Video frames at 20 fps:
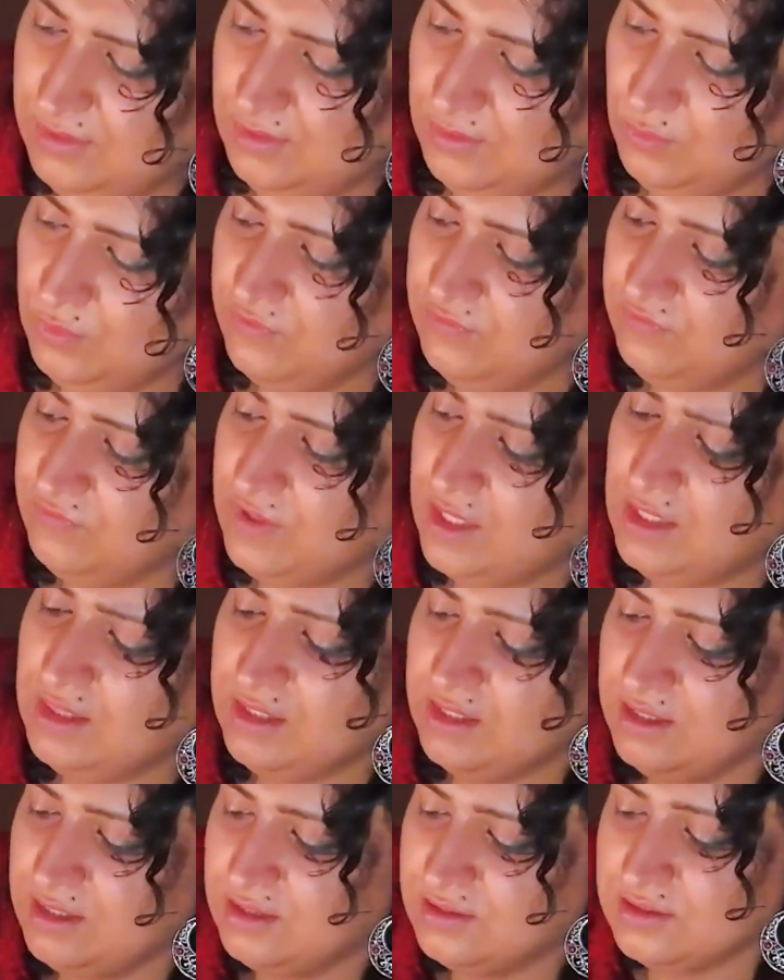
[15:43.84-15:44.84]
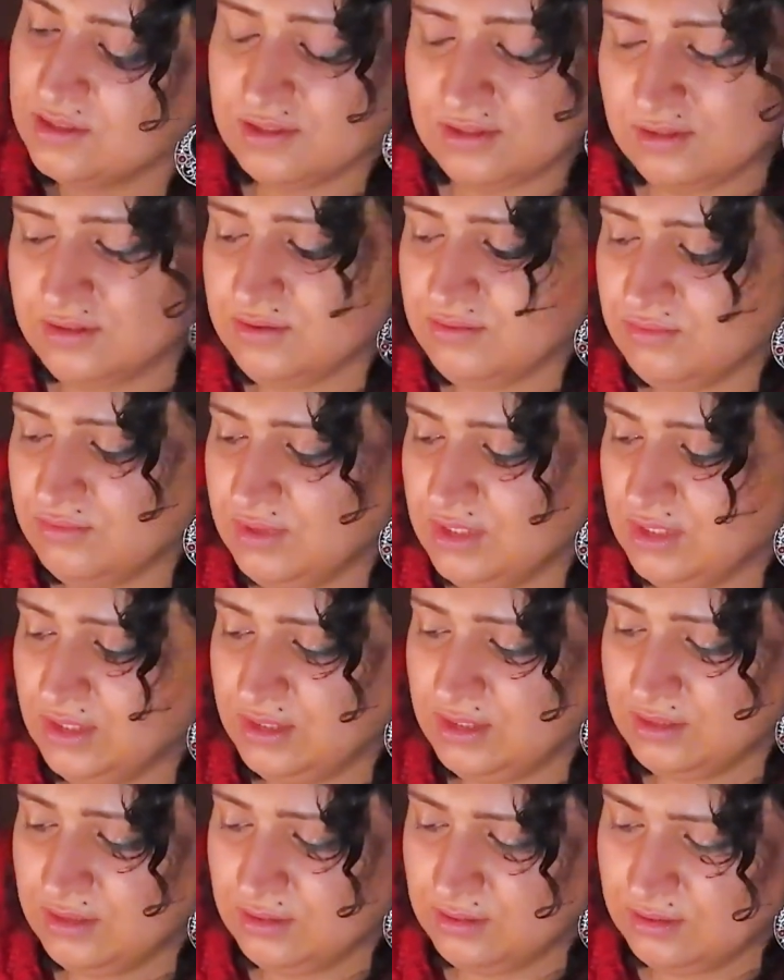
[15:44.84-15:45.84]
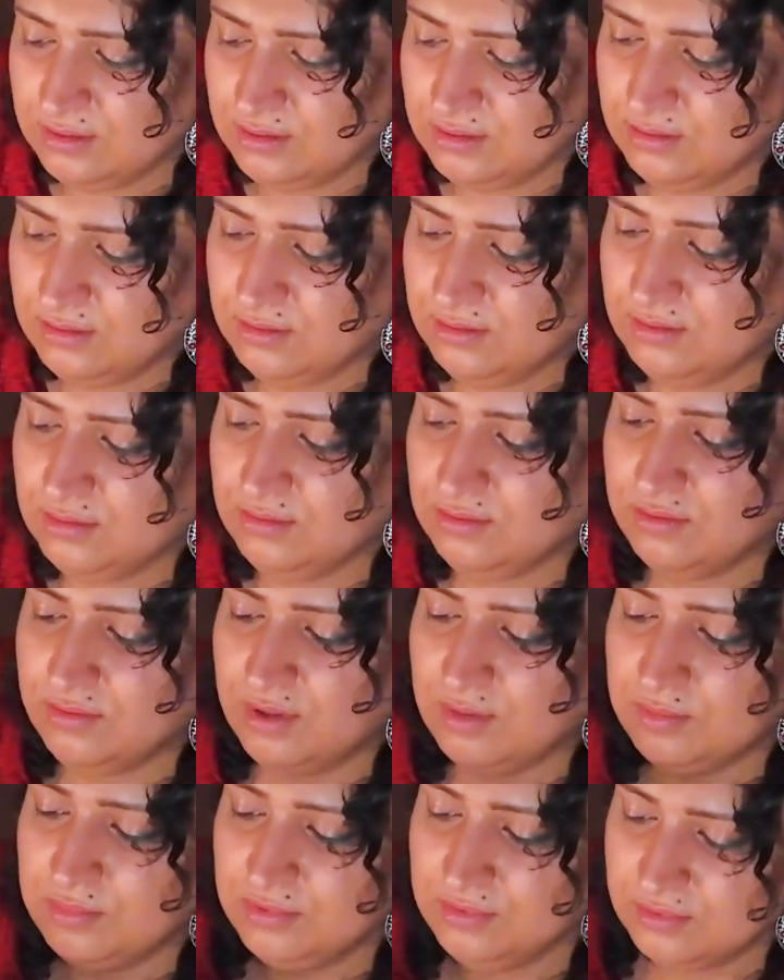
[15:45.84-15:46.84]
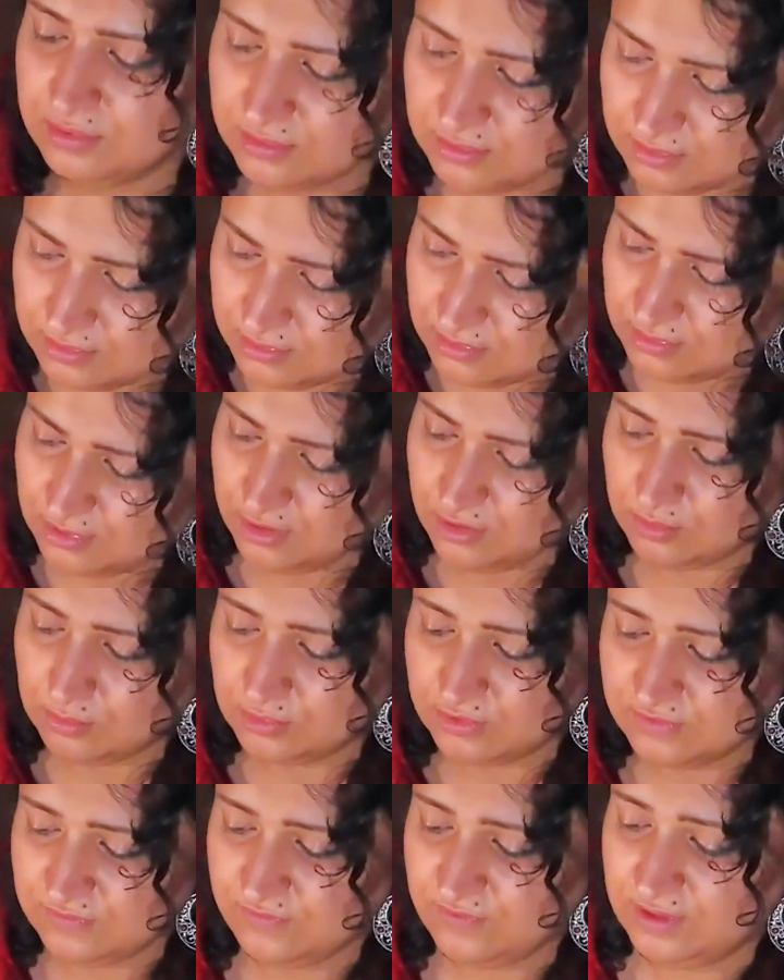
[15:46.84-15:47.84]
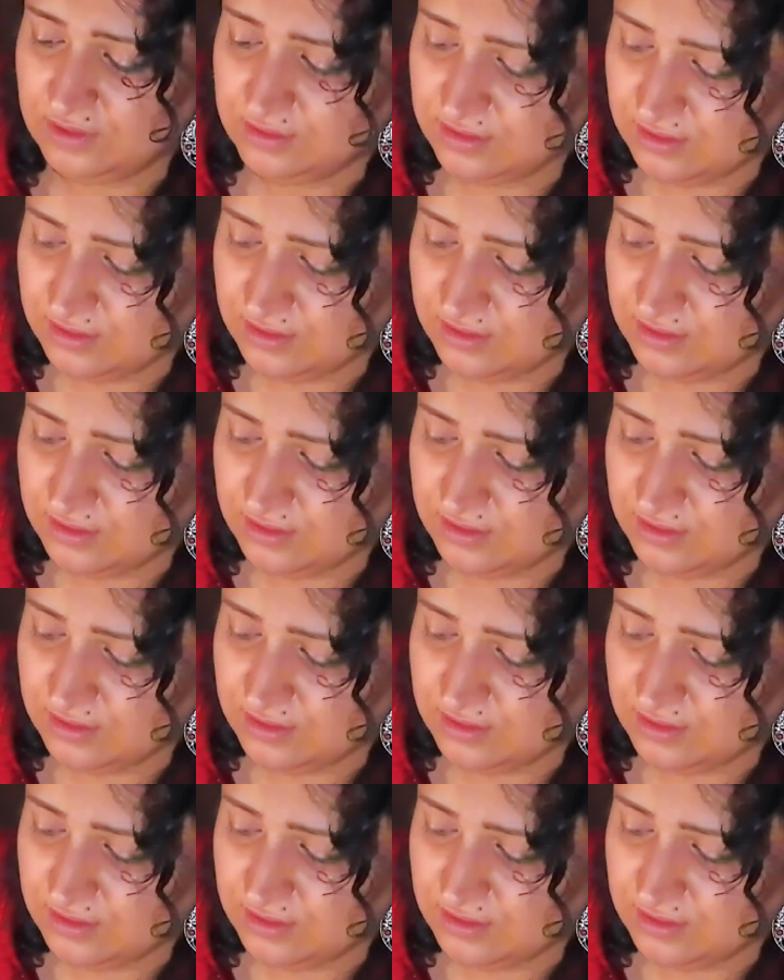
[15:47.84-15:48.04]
We're failing each other, really. Oh crap, I almost failed